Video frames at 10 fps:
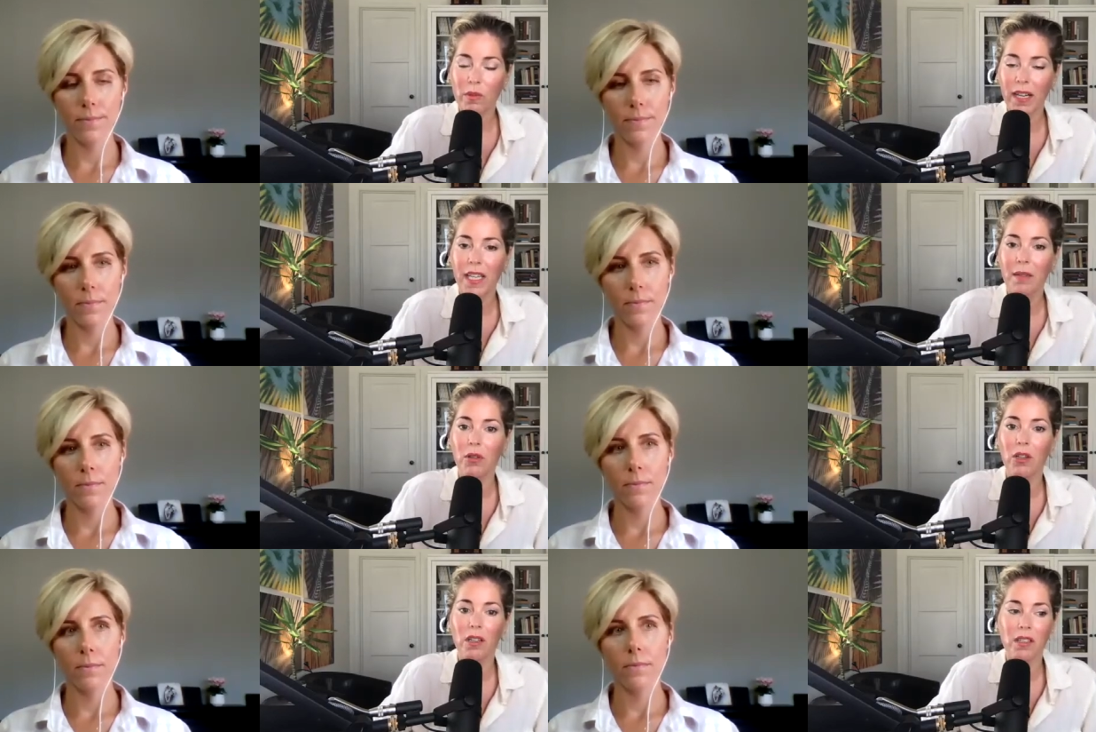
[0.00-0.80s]
Speaker 1: But I came
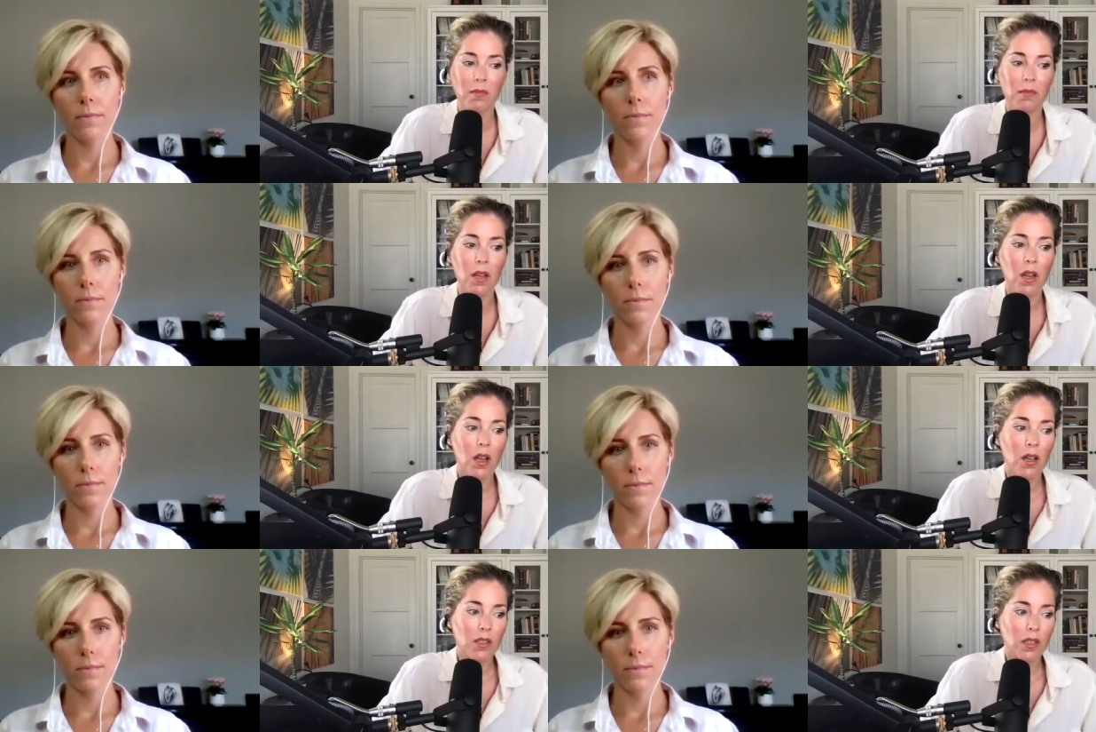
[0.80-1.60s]
across some
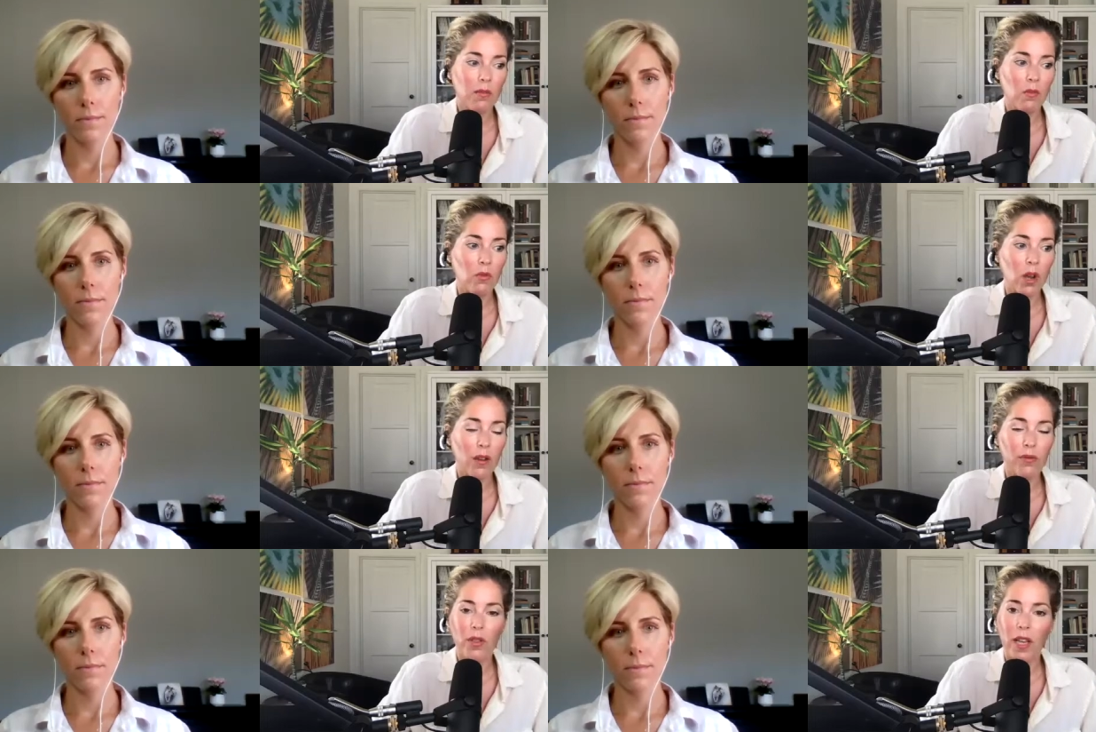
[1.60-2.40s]
some raw
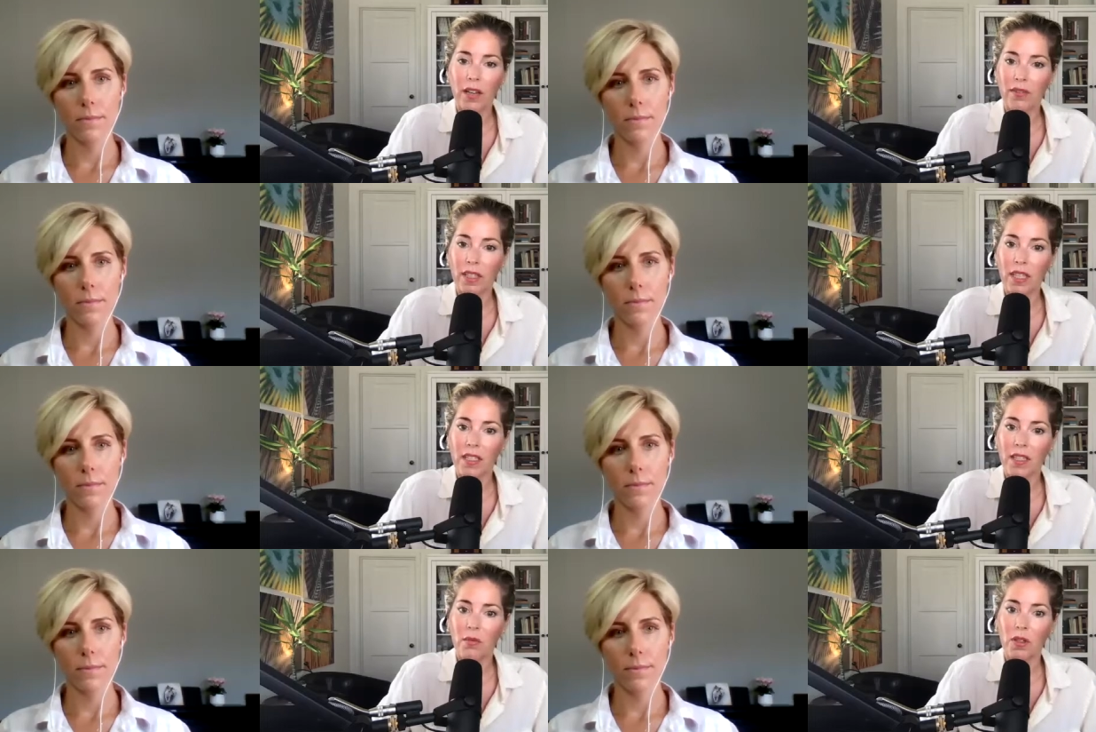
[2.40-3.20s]
food
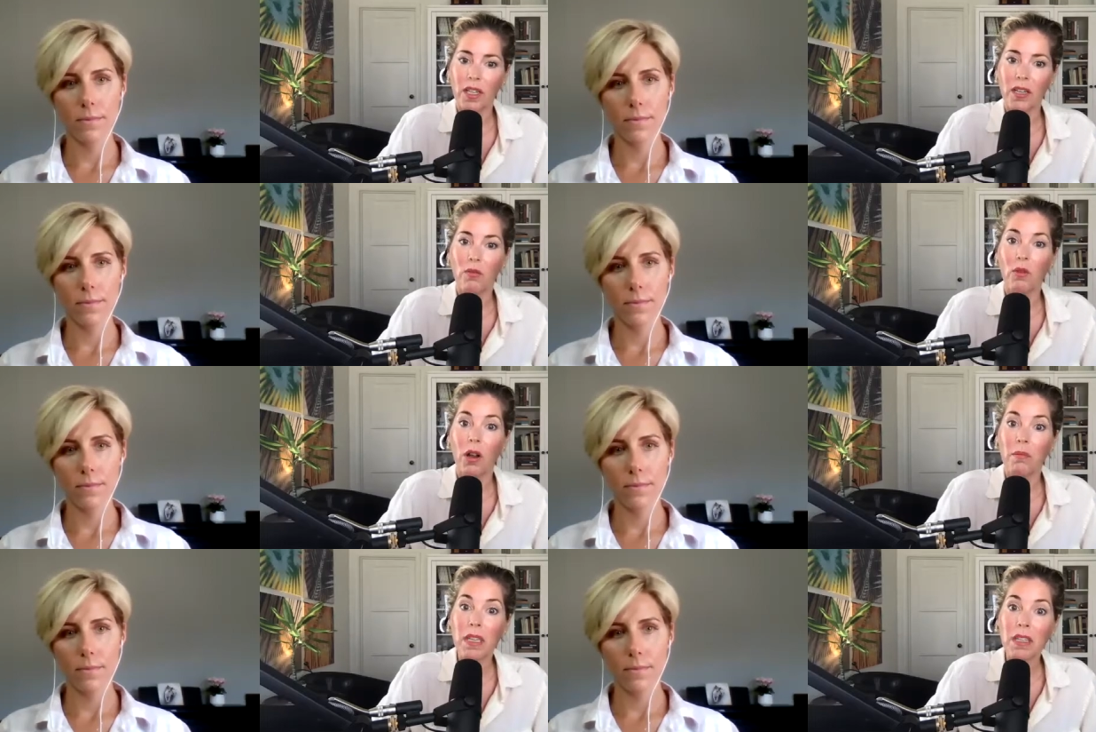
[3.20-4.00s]
advocates that were eating
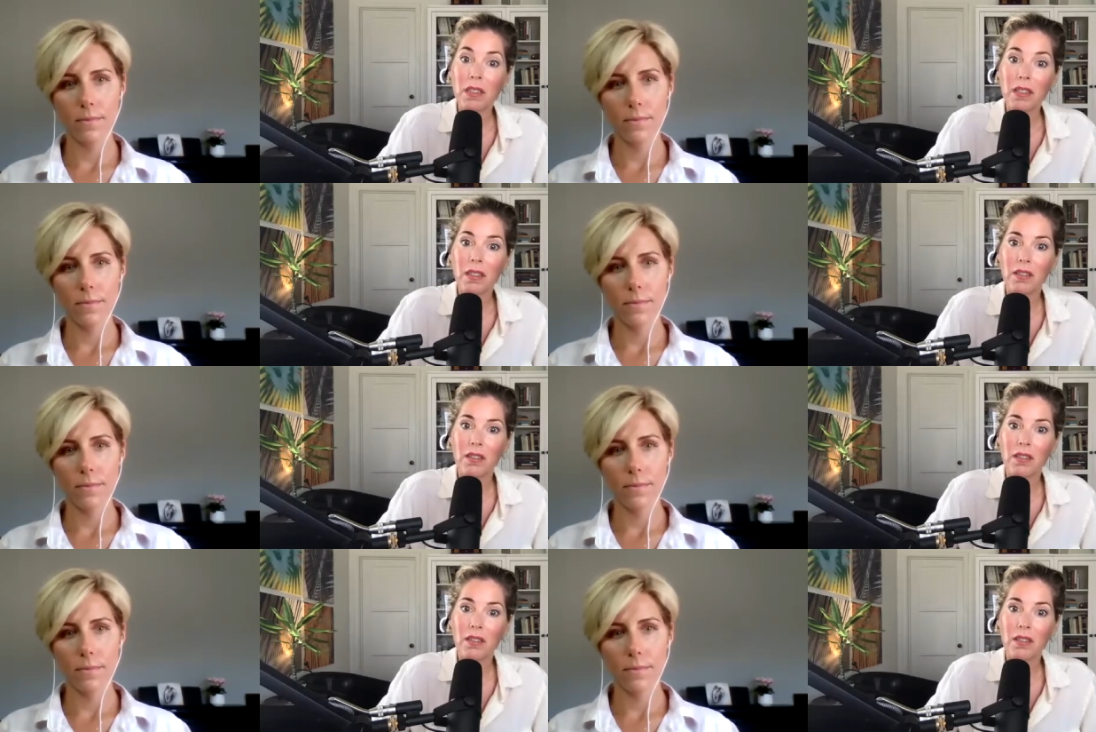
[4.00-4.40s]
raw meats,